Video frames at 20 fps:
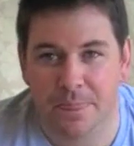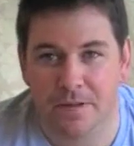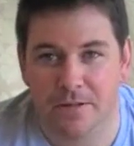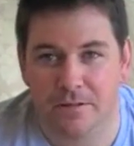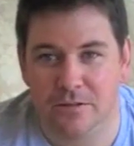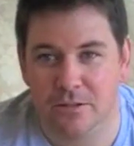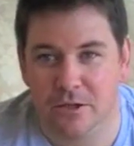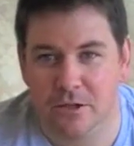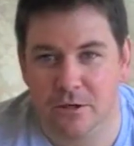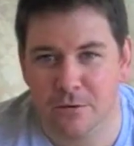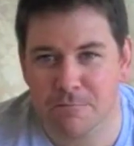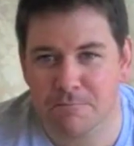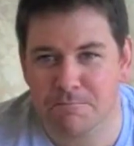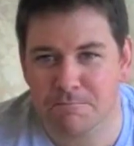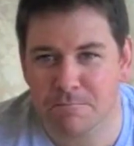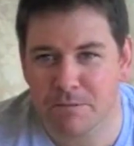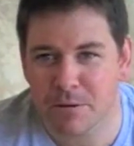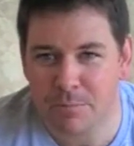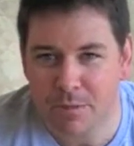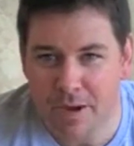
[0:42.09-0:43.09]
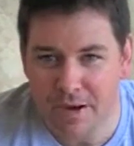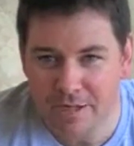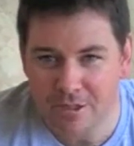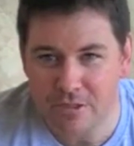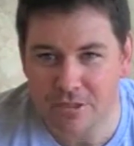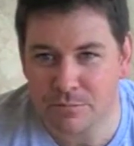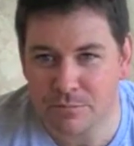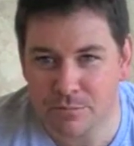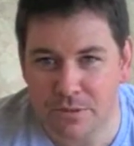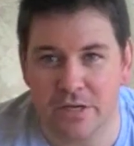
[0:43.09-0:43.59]
So the
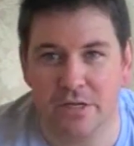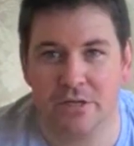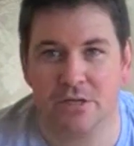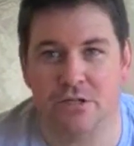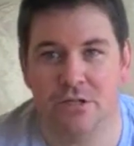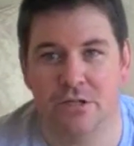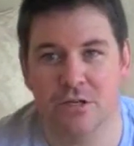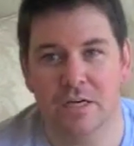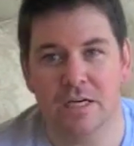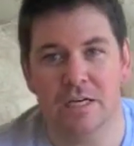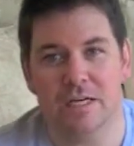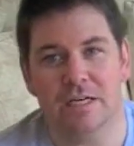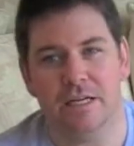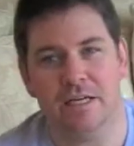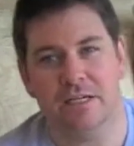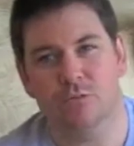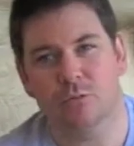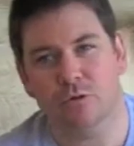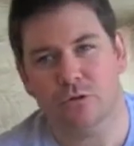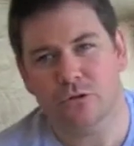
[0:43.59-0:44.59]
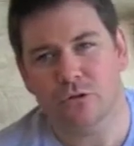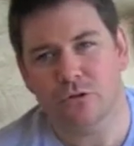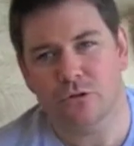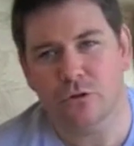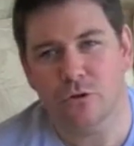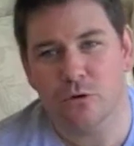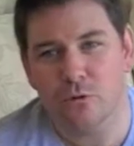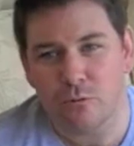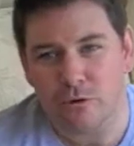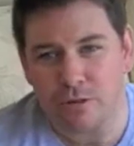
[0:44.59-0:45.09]
patient pinch is what you
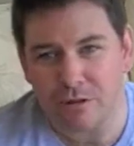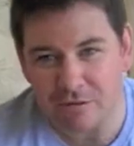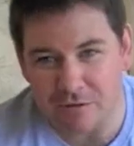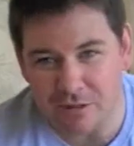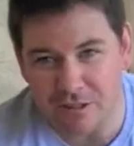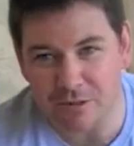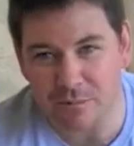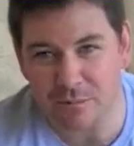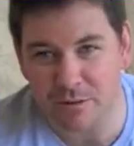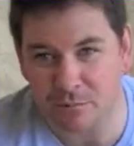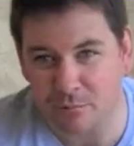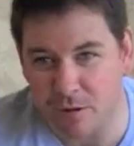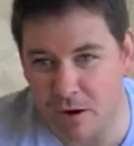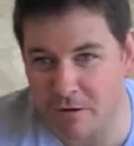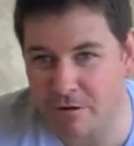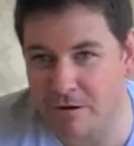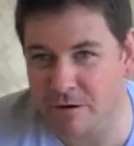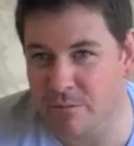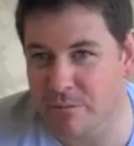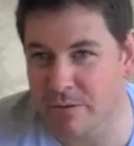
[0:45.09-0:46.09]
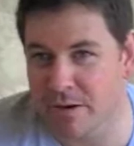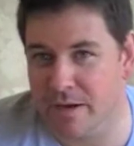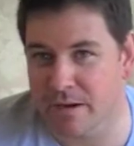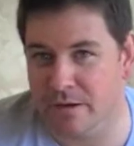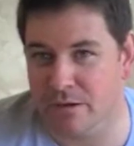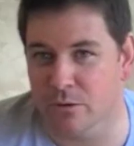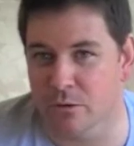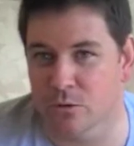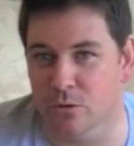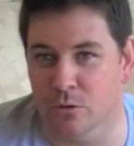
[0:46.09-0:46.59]
do when you're a little bit worried
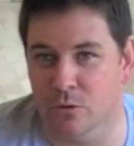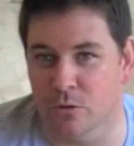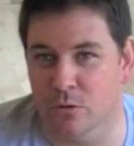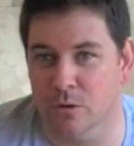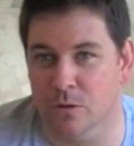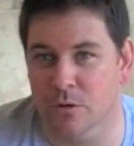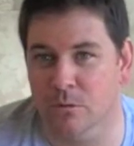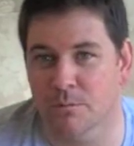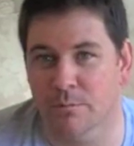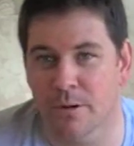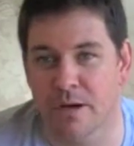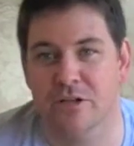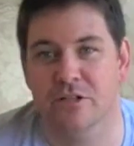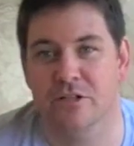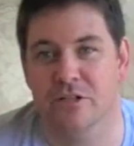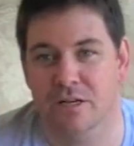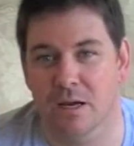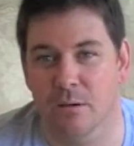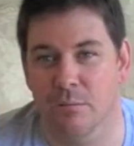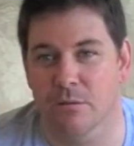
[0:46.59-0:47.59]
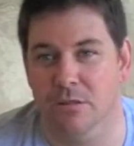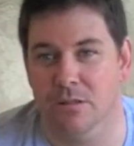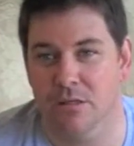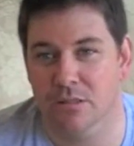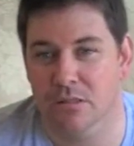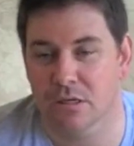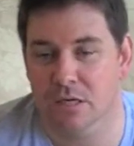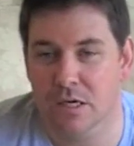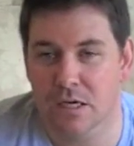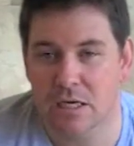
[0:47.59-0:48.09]
about your patient
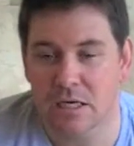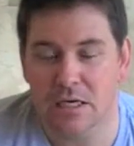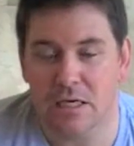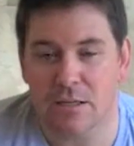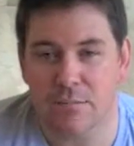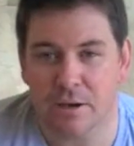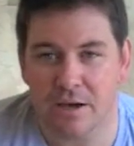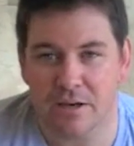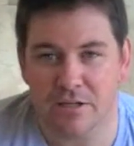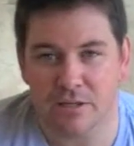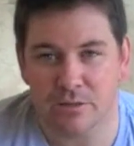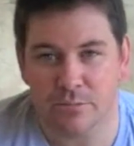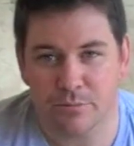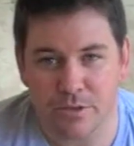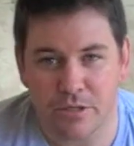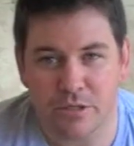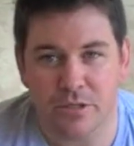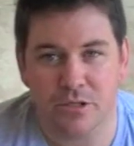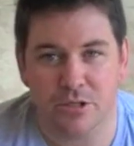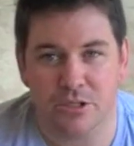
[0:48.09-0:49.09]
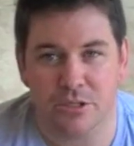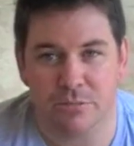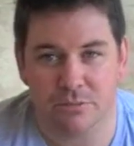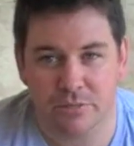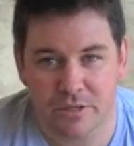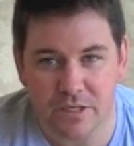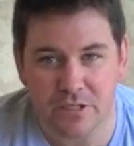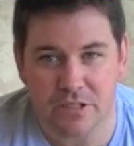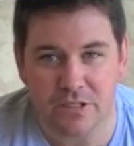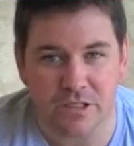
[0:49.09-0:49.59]
numbers. Patient
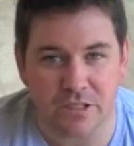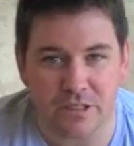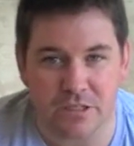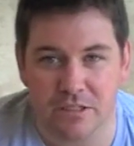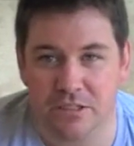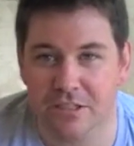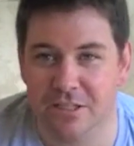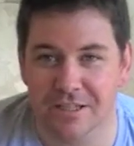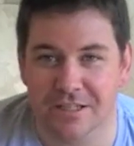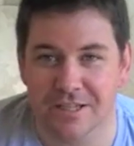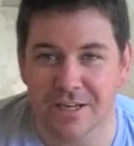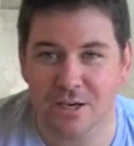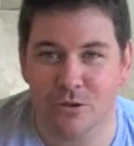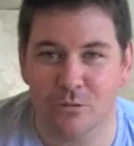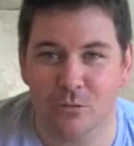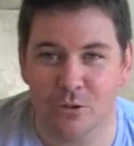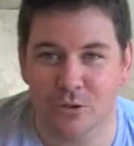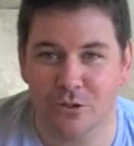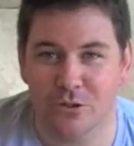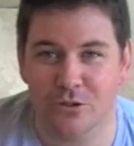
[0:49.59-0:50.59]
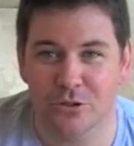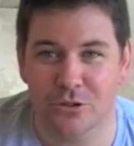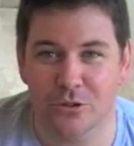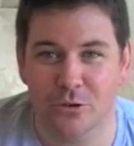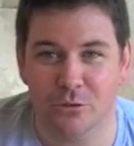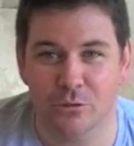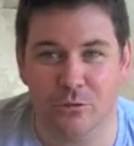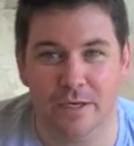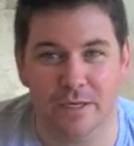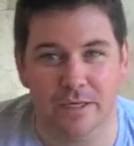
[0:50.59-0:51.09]
pinching is what you
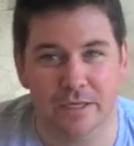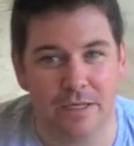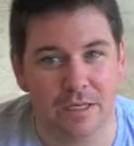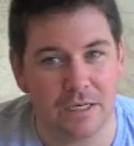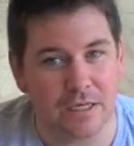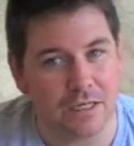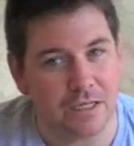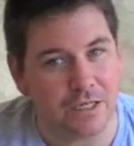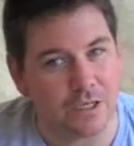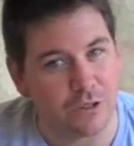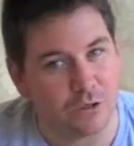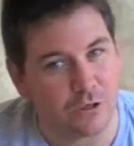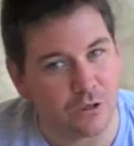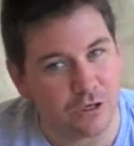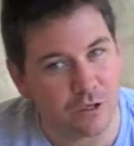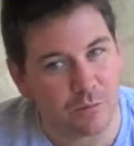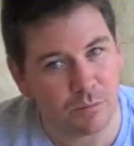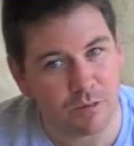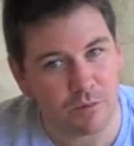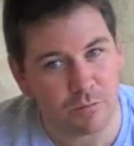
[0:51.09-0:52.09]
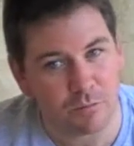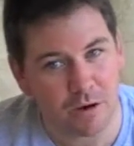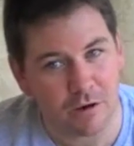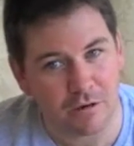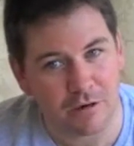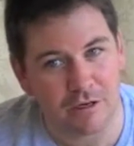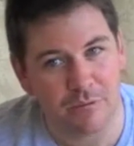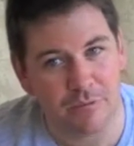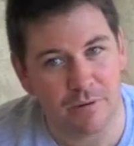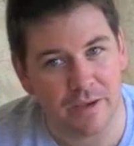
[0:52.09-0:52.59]
do when you're a little bit
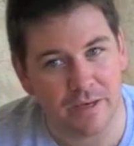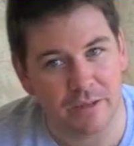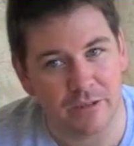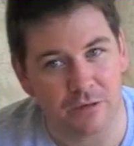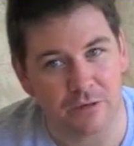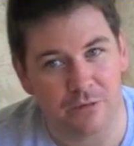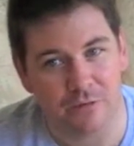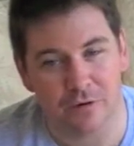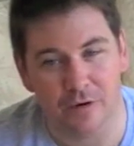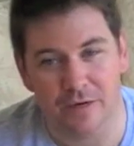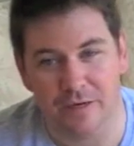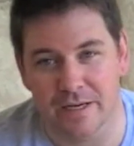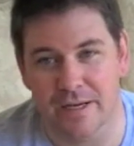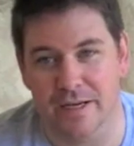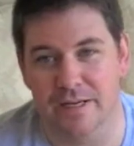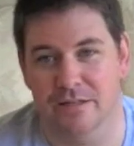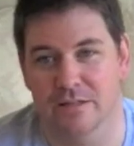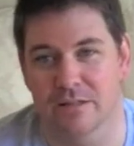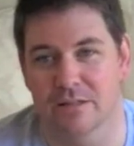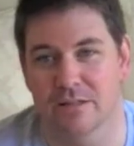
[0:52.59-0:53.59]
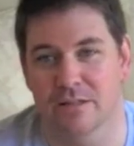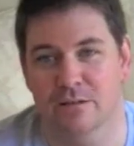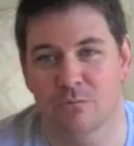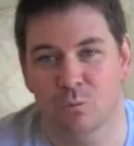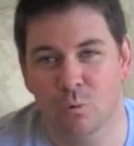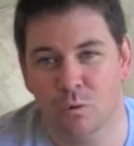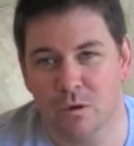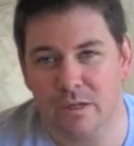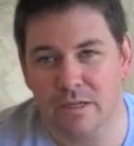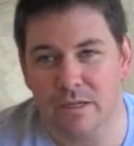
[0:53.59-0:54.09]
worried about your finances. And
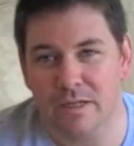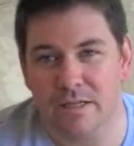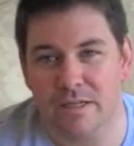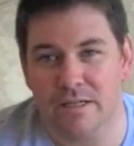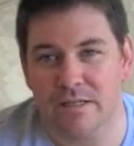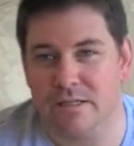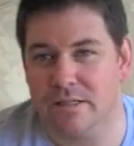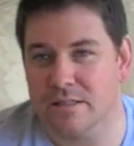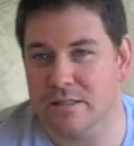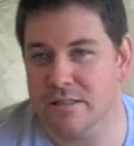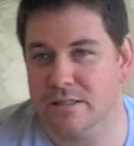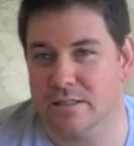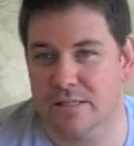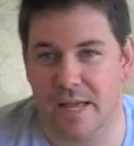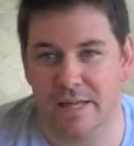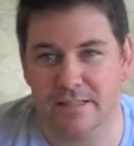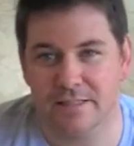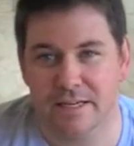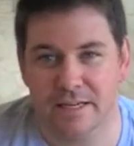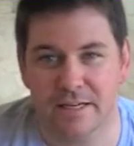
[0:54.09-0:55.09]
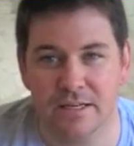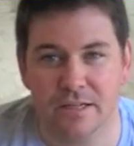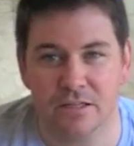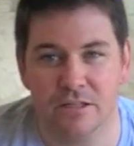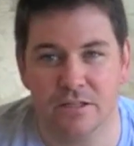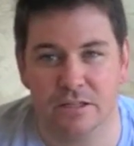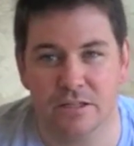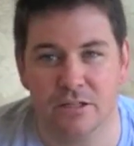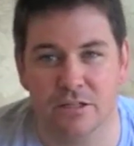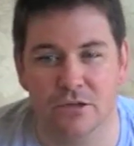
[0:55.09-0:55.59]
what it is, it's that
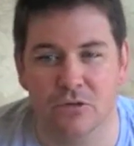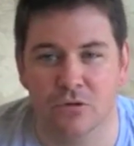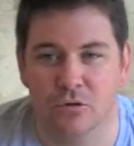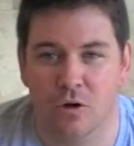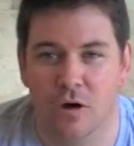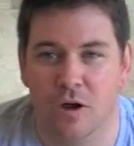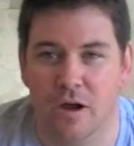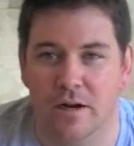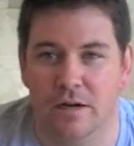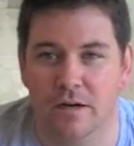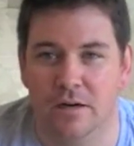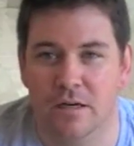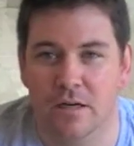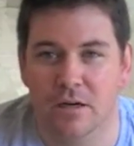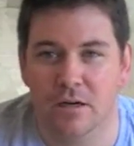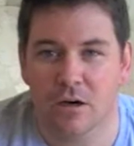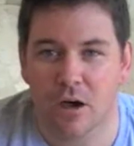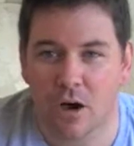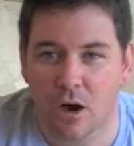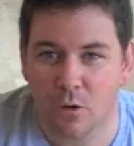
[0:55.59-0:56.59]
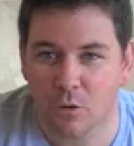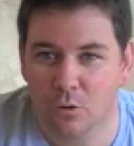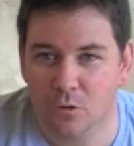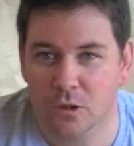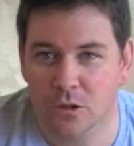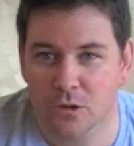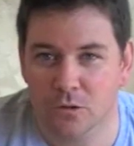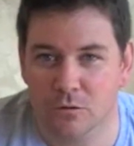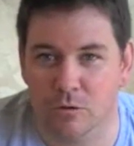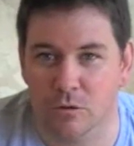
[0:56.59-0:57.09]
tendency to try and hold
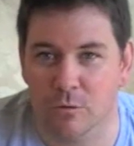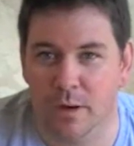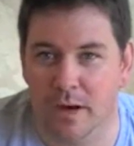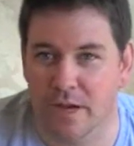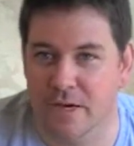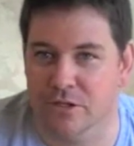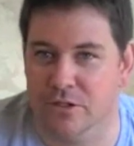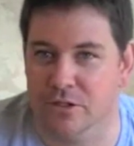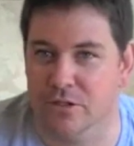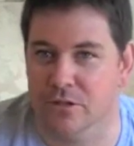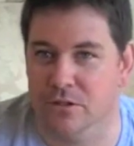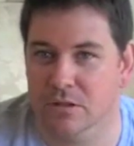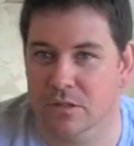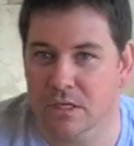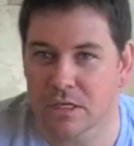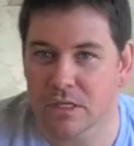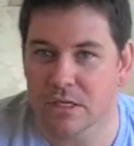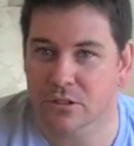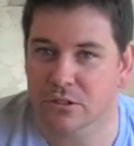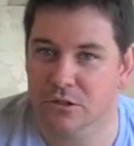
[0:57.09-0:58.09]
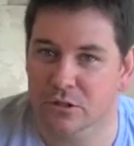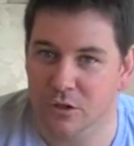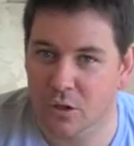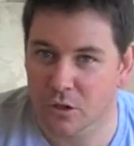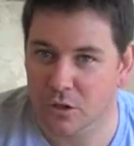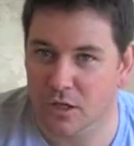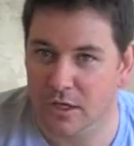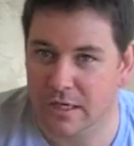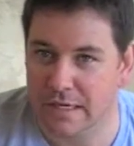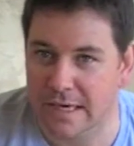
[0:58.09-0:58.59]
on to a patient, to
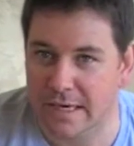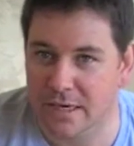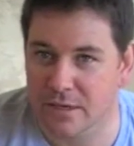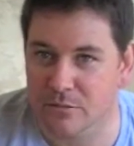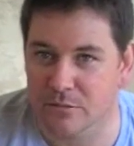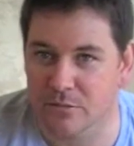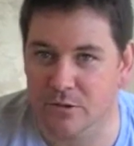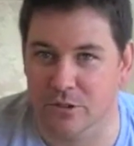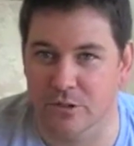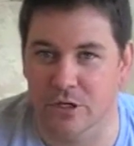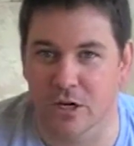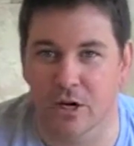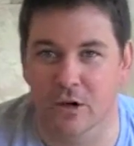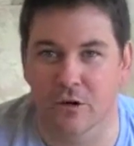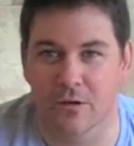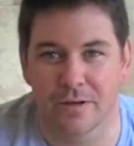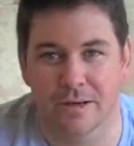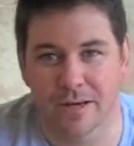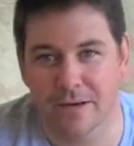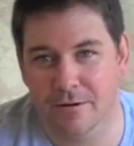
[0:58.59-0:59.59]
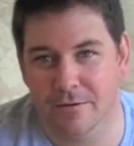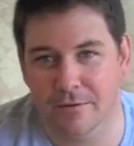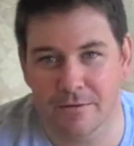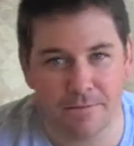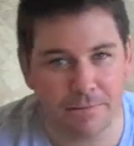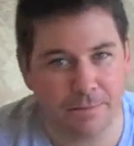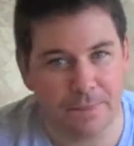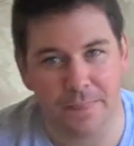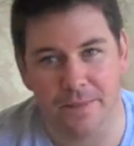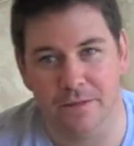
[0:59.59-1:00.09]
not allow them to go. Now,
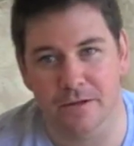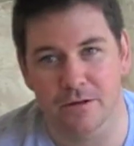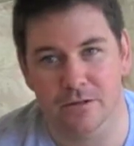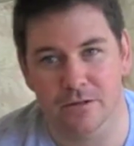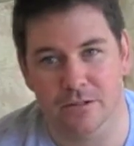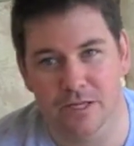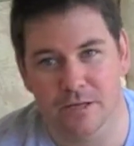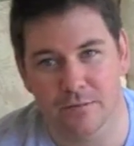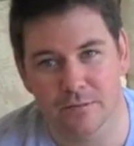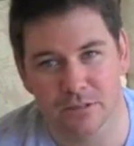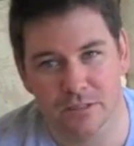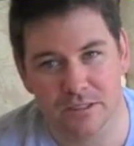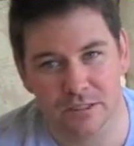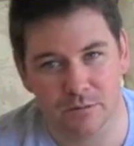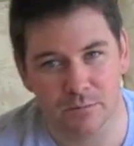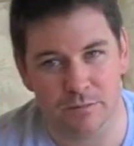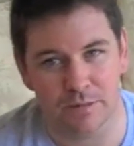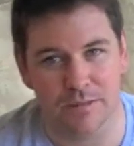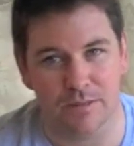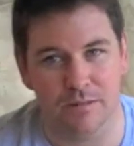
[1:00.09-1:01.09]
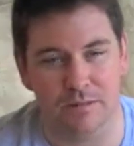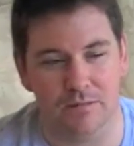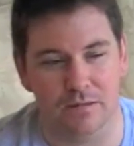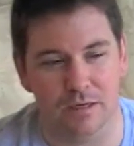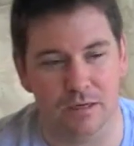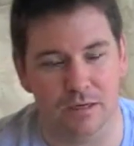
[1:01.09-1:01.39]
it seems a little bit